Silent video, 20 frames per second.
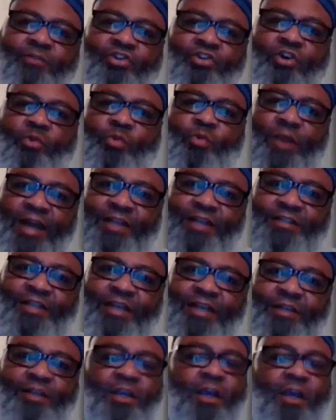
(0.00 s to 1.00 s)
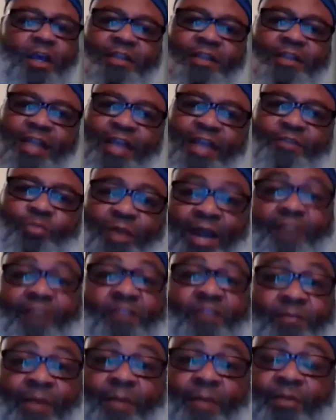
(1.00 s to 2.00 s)
what I said, that's what I
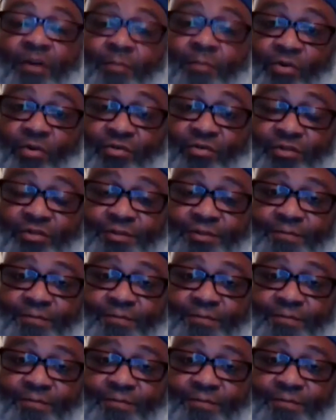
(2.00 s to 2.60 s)
remember the most.